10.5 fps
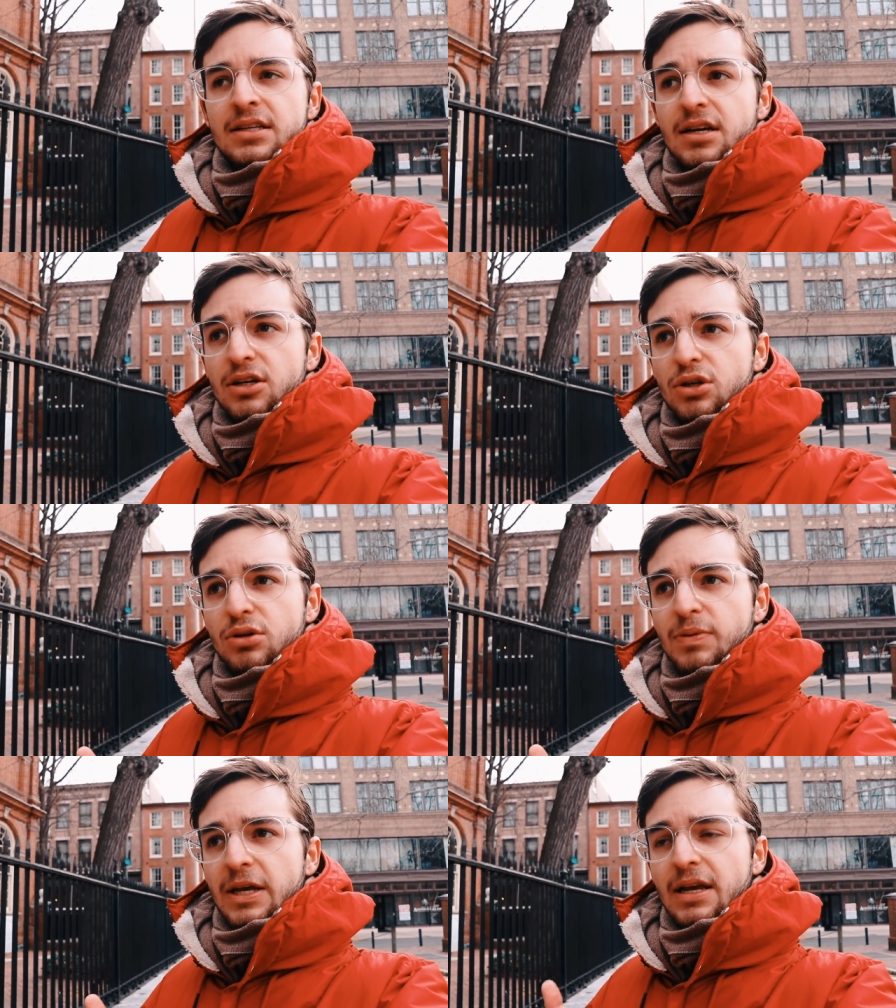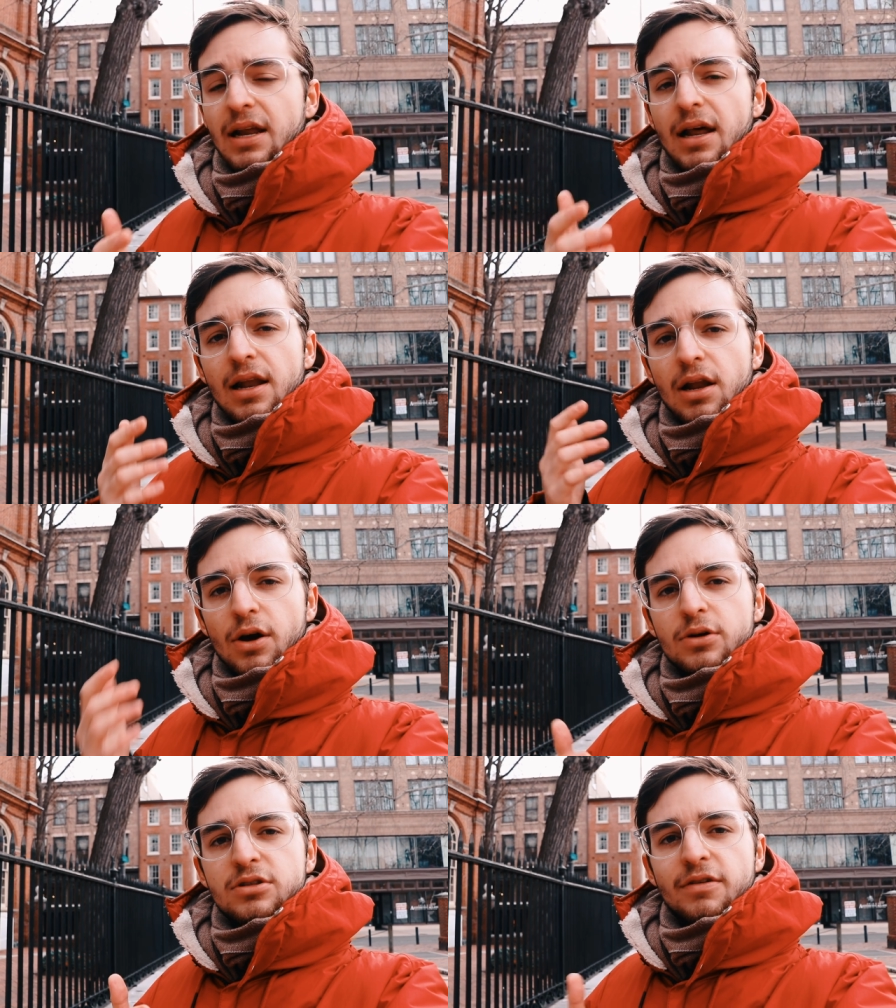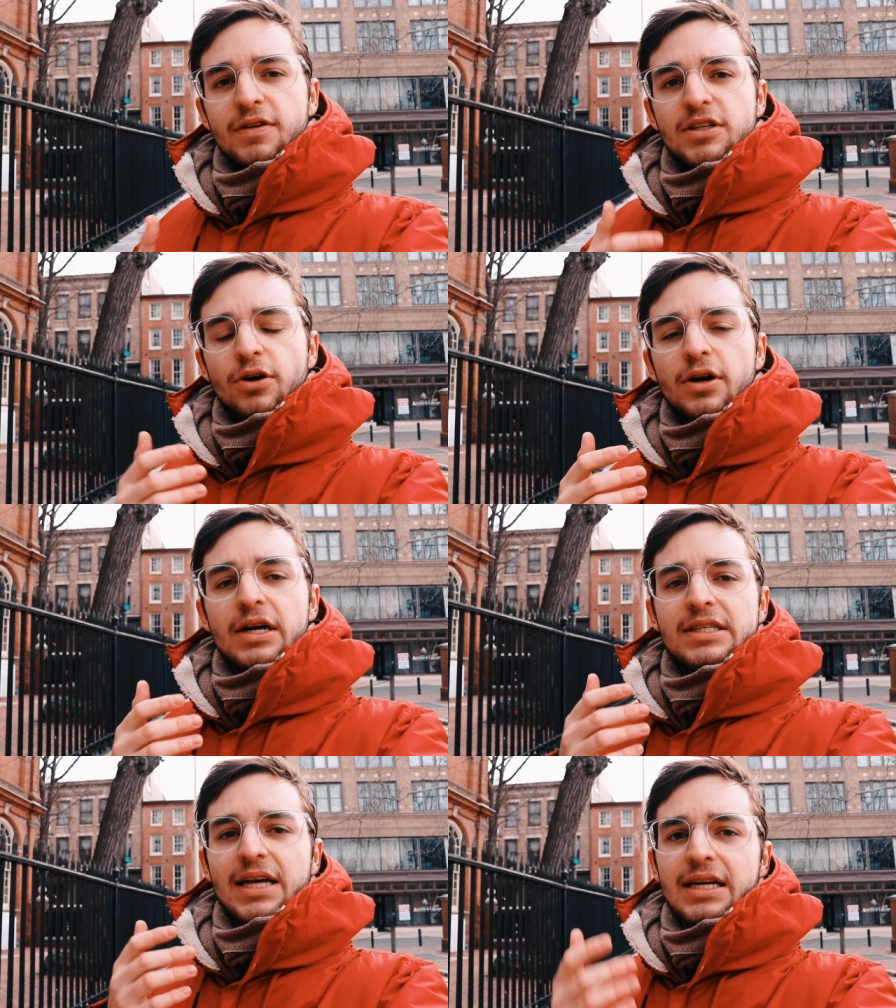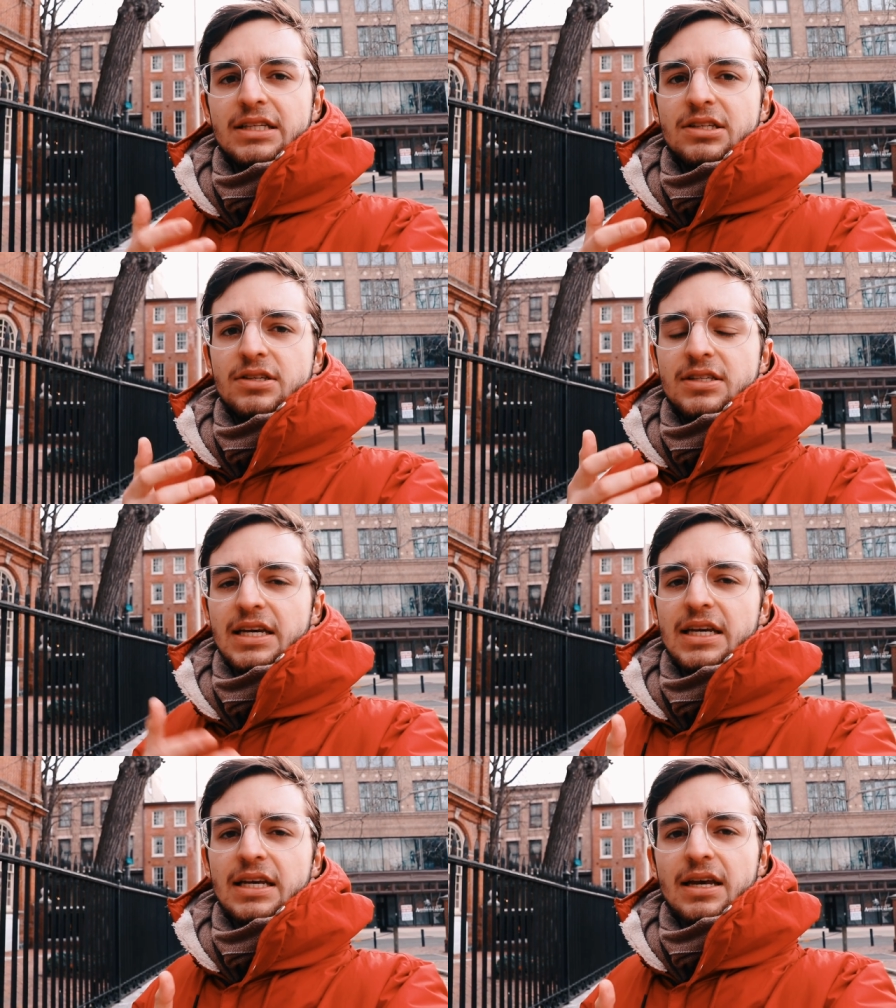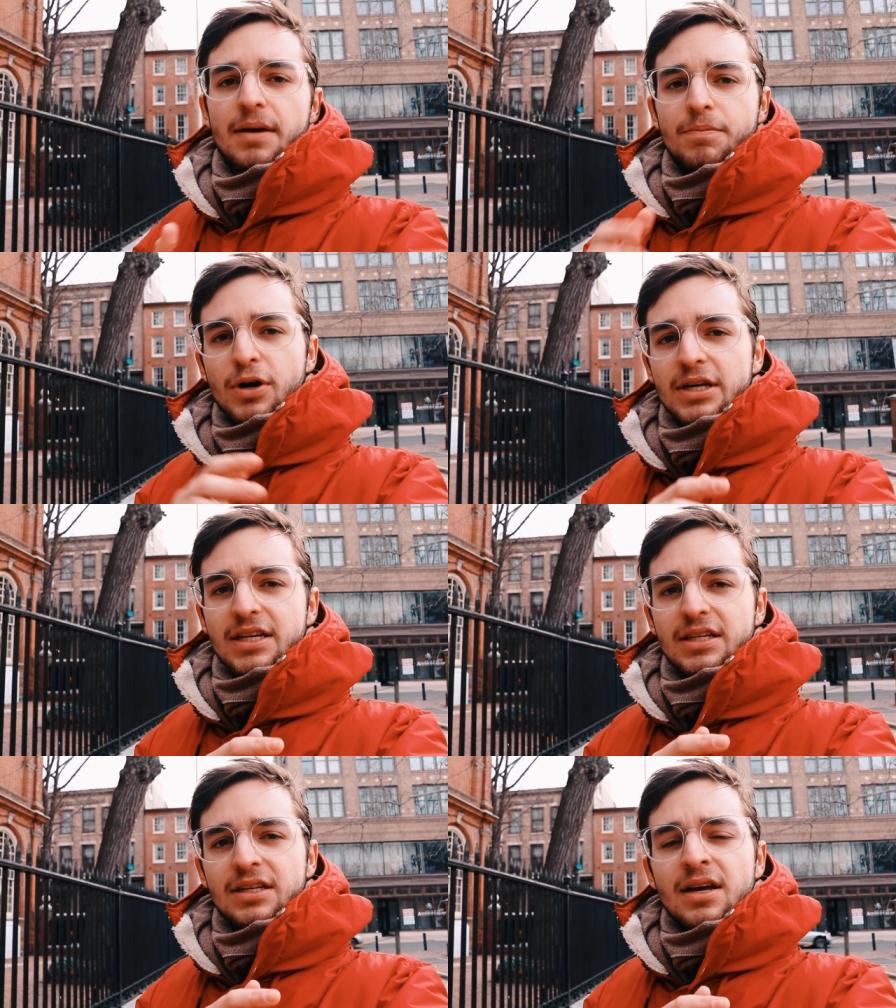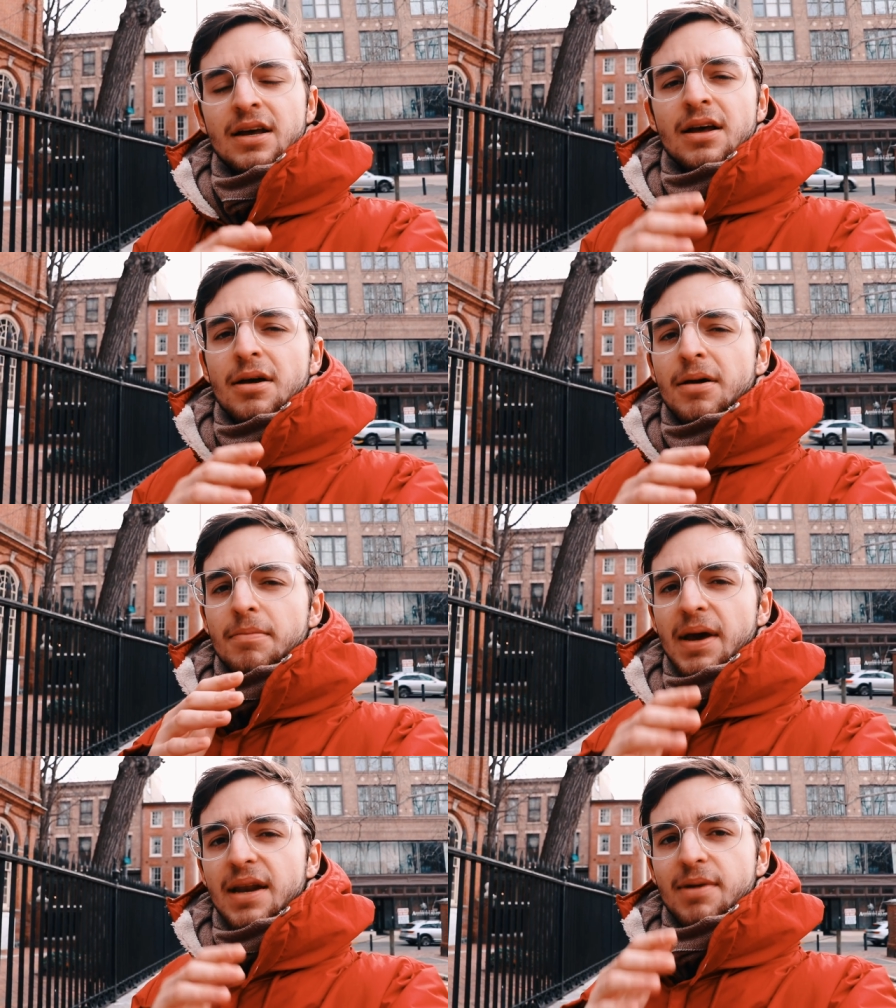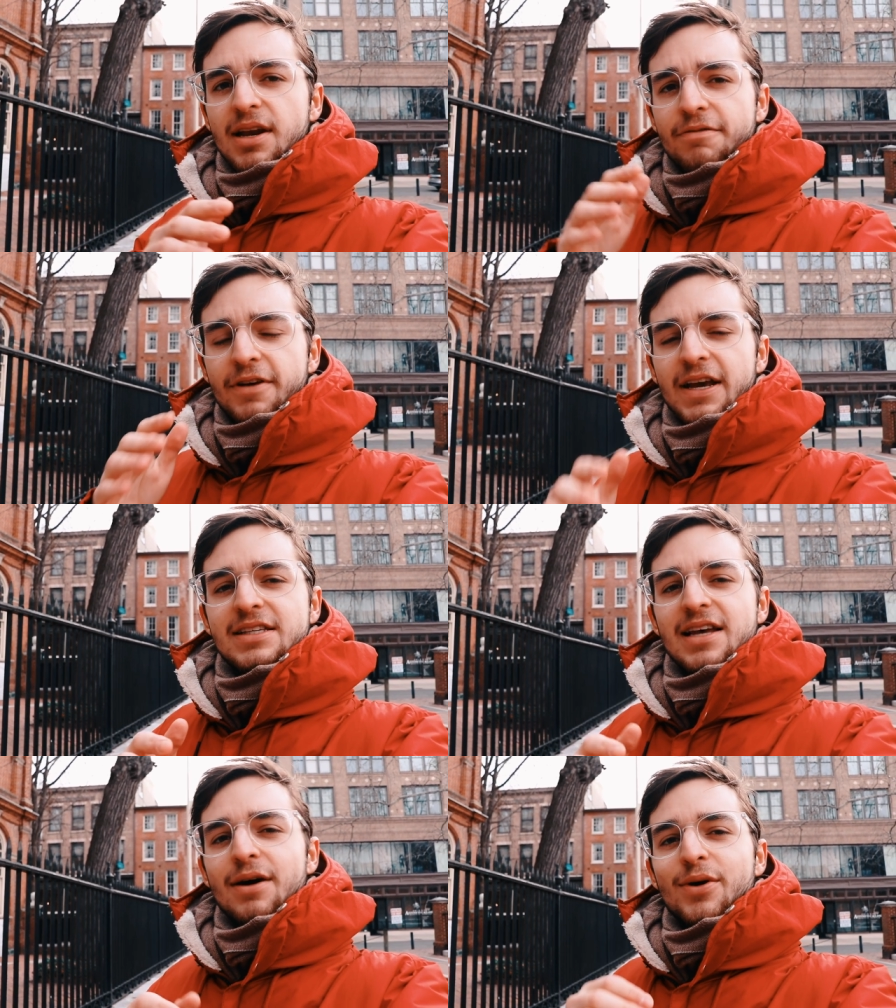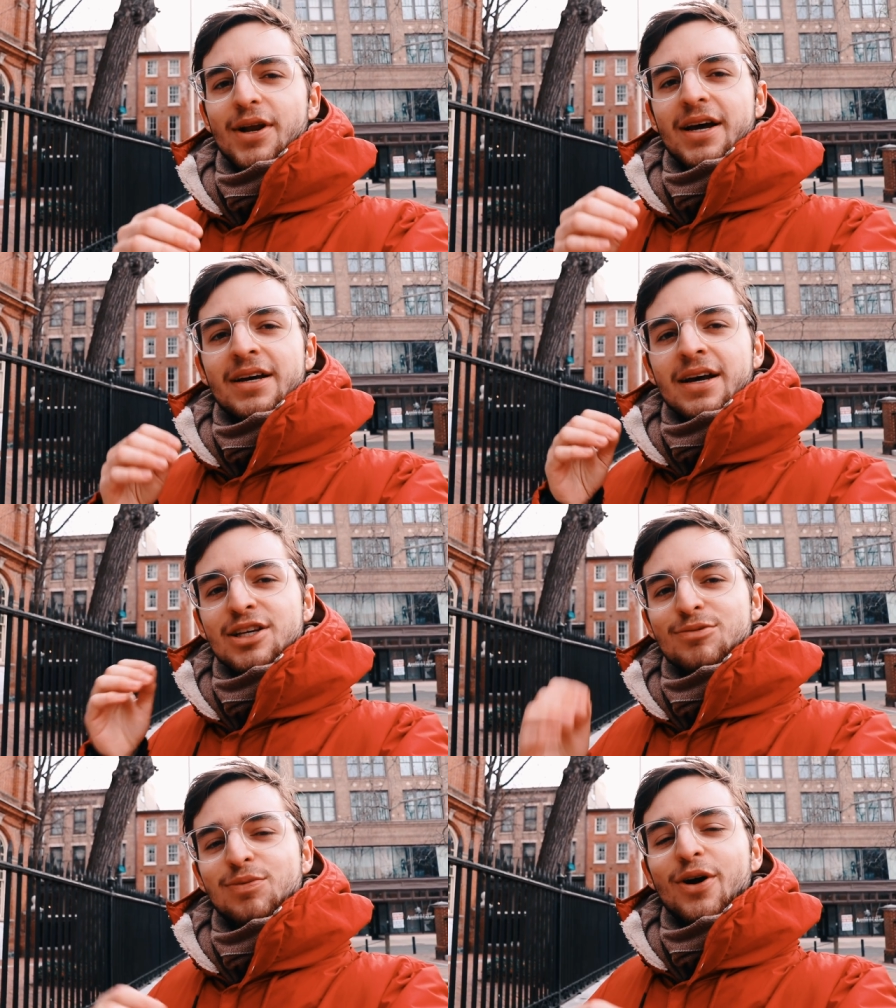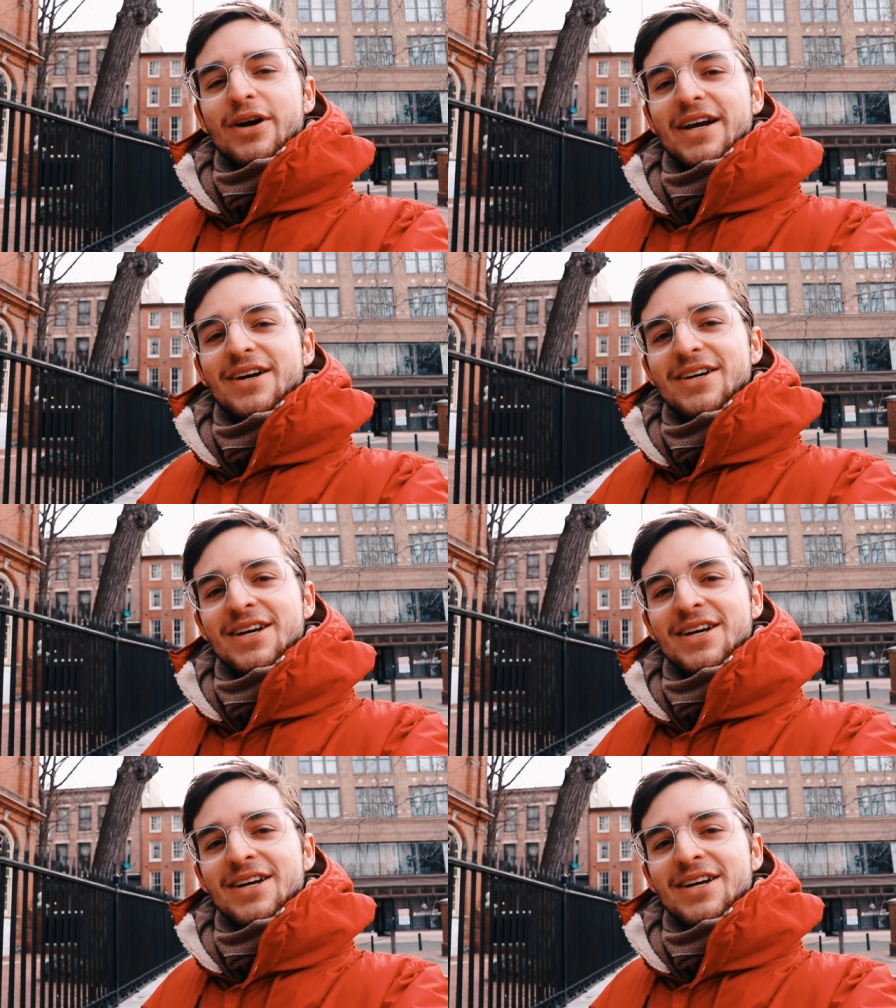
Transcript: There should be loads of historic sites to see, a prison, many many things I want to explore here.